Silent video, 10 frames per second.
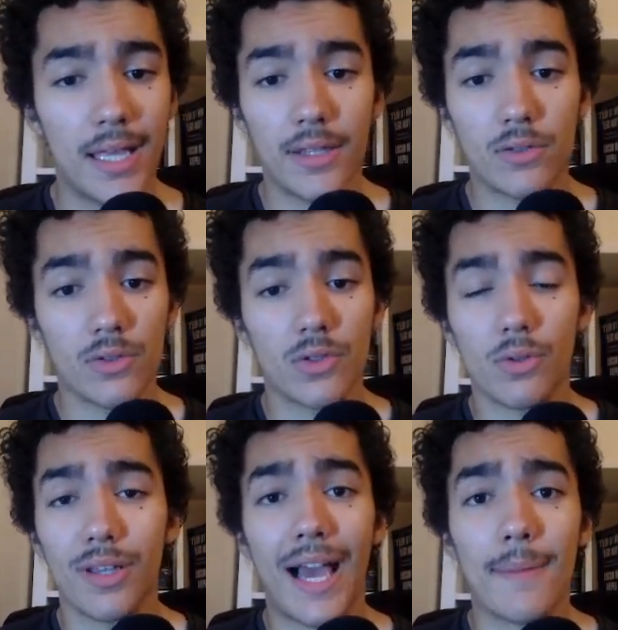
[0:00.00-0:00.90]
This one is
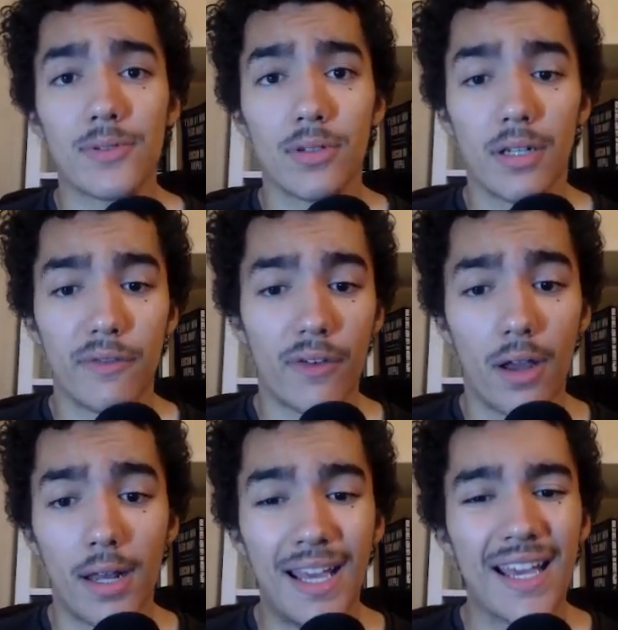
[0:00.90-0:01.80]
doing absolutely
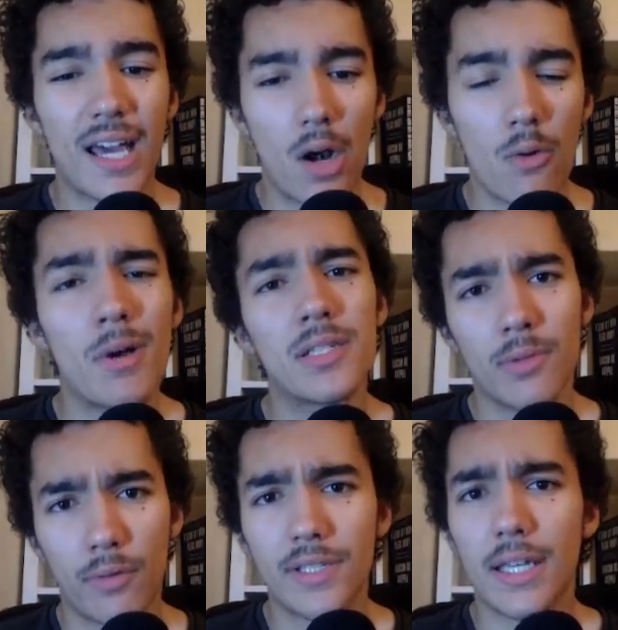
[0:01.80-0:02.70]
fine. Kind of reminds
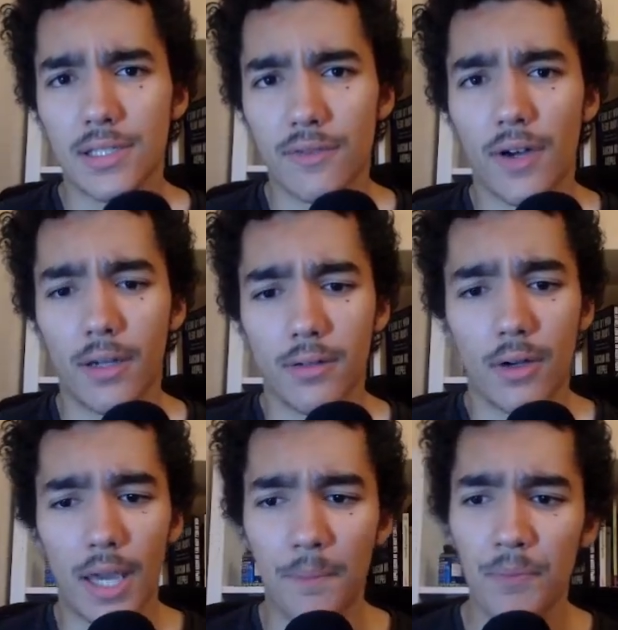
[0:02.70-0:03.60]
me of TSFI.
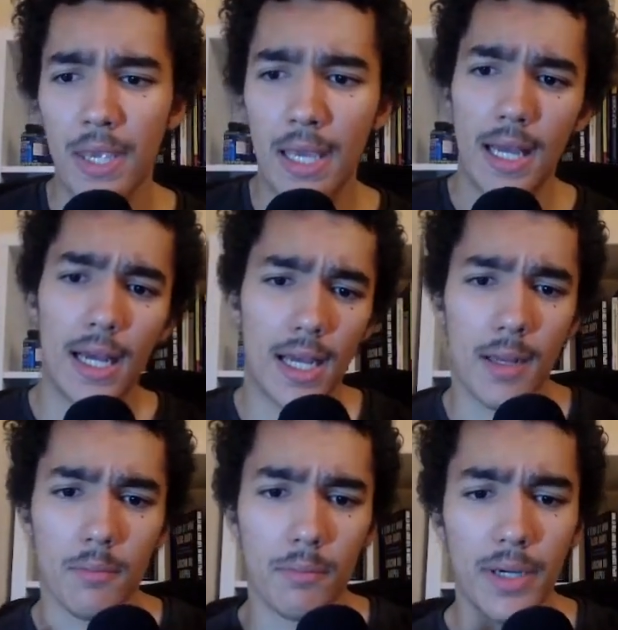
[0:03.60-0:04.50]
Okay,
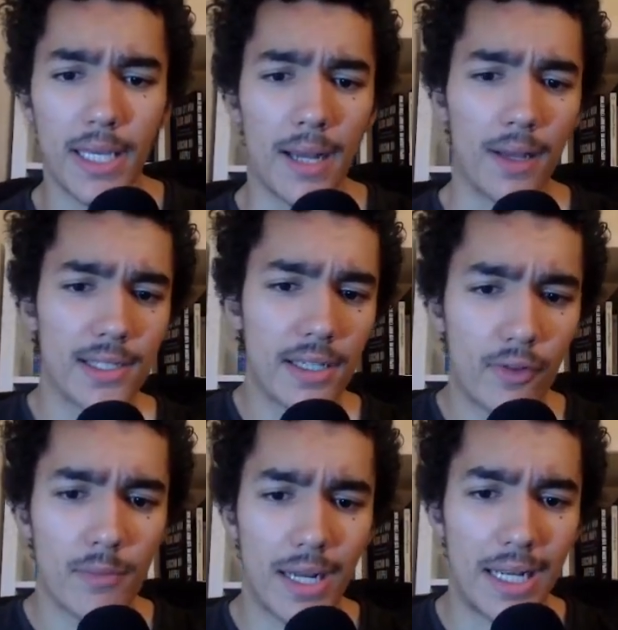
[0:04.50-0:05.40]
but yeah, aside
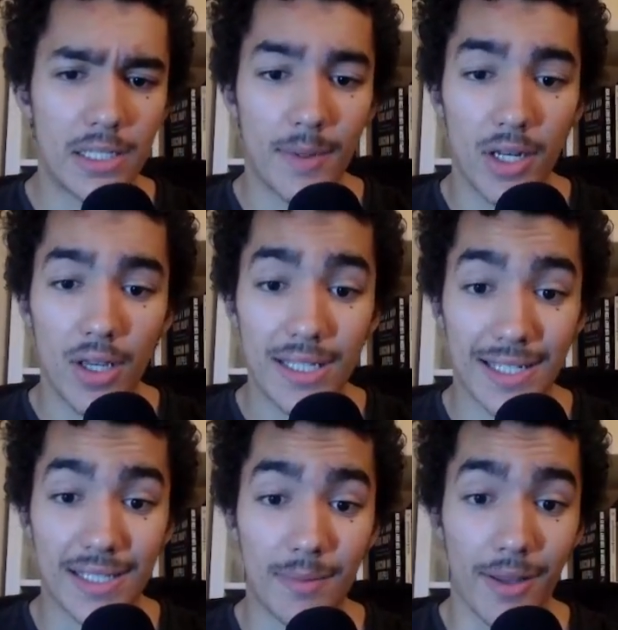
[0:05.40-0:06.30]
from that, ladies and gentlemen, you guys
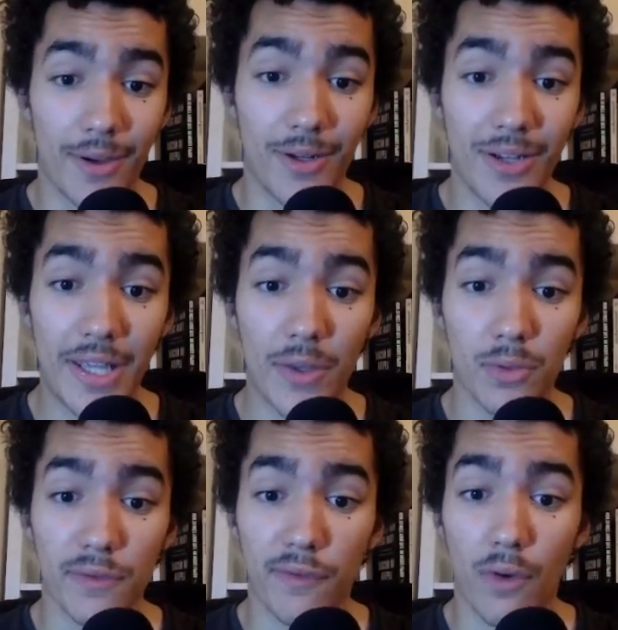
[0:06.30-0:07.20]
can see, by the way, look at
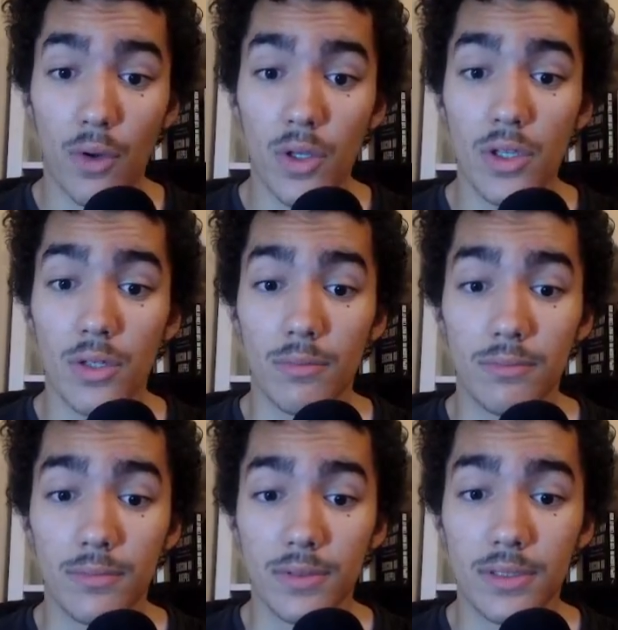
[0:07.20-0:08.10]
those
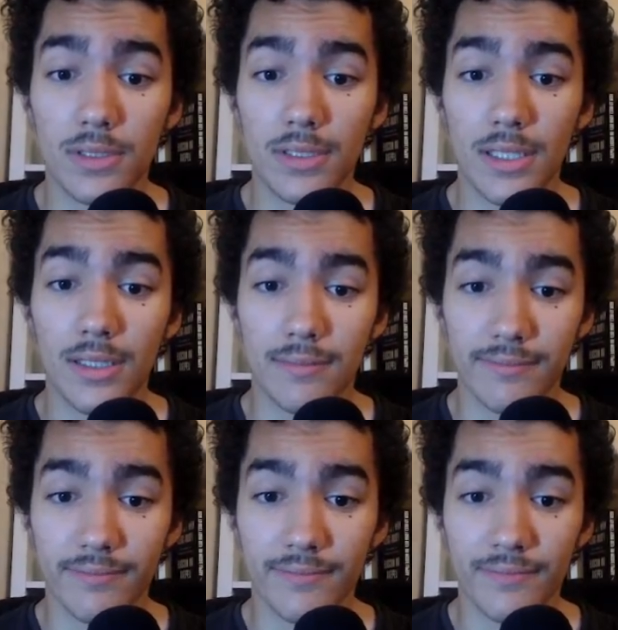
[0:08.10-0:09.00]
volumes.
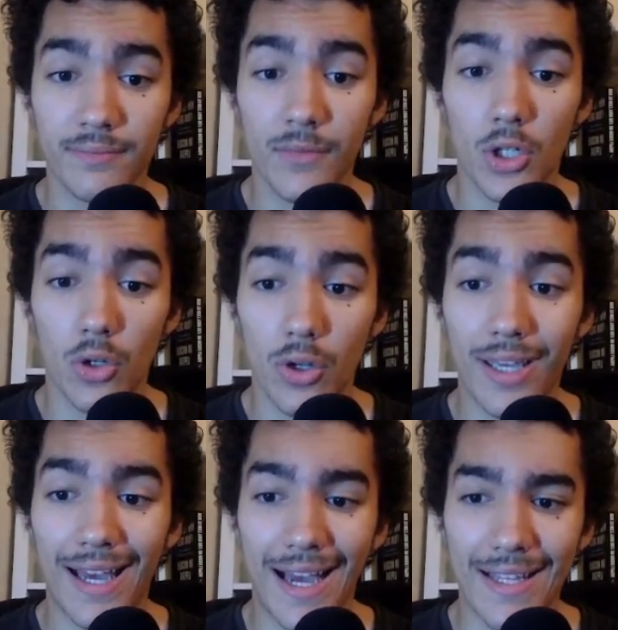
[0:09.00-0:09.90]

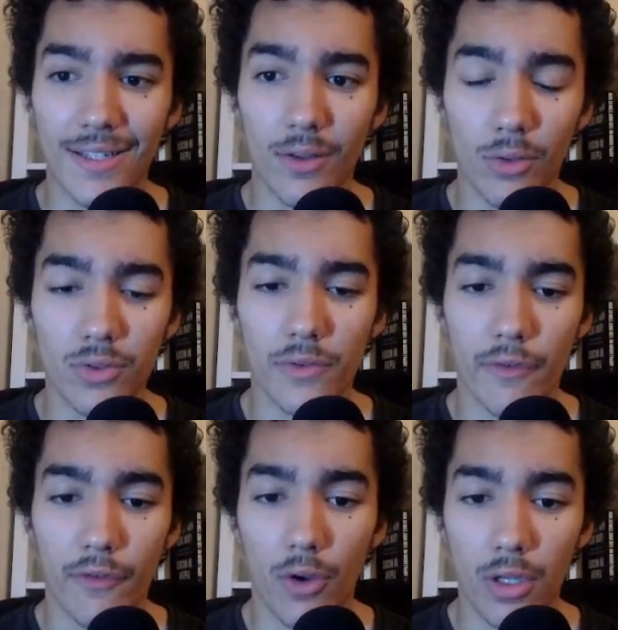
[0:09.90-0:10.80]
Look at those
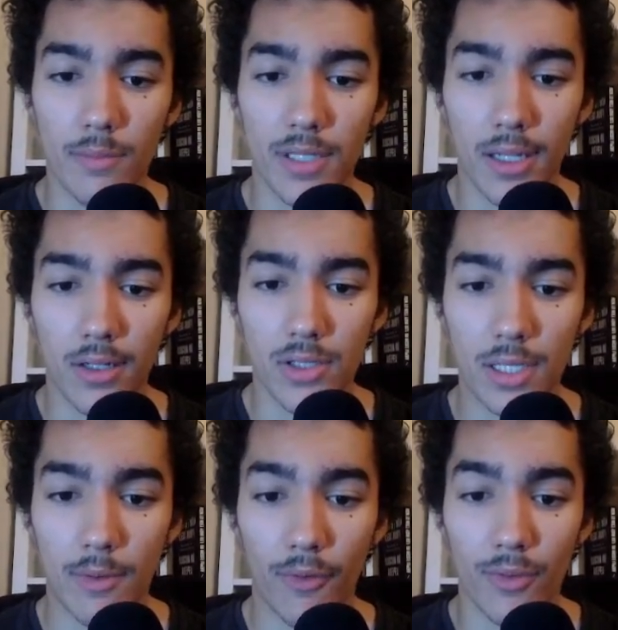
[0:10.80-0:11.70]
volumes in
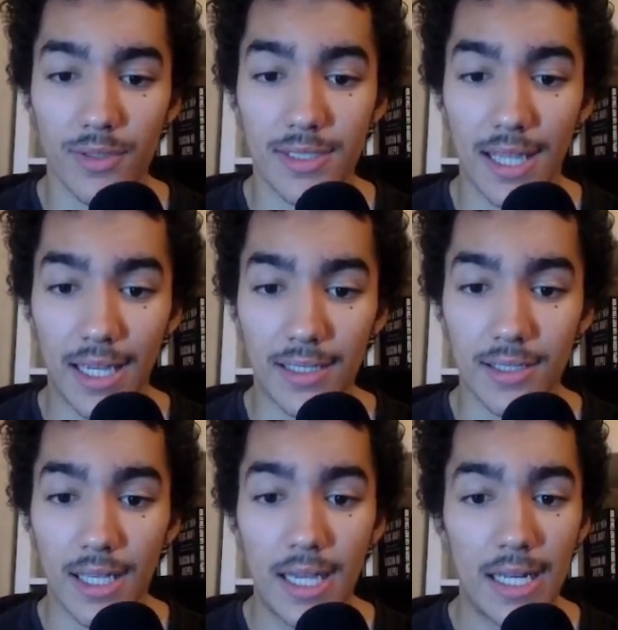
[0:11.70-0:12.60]
some of those
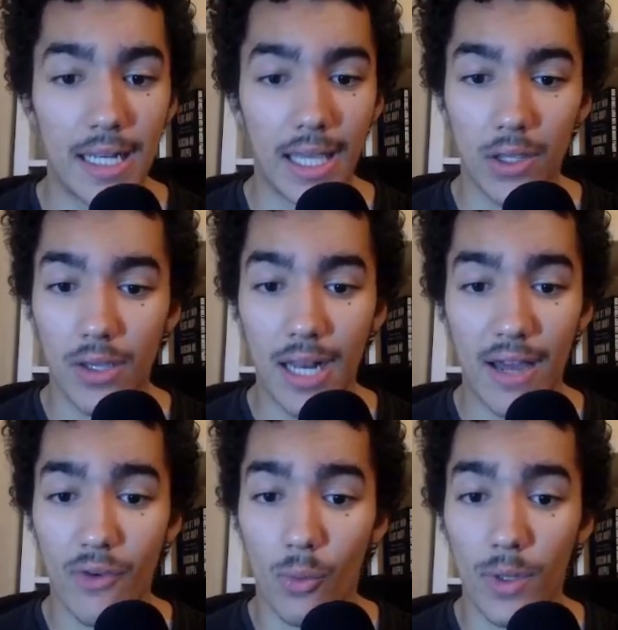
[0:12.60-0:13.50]
days. Like, you can
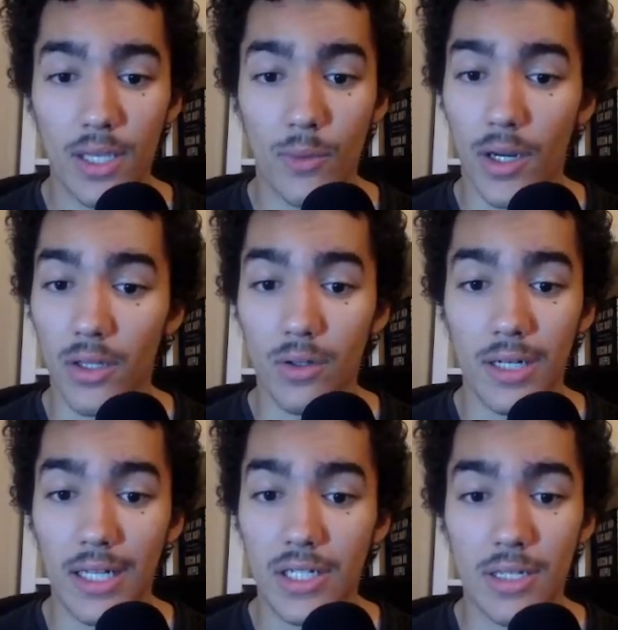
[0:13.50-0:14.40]
have a week where you
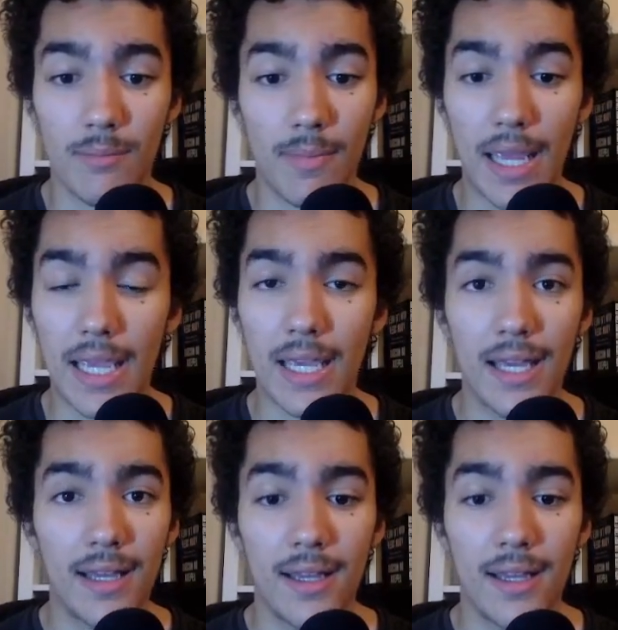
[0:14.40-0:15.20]
literally make,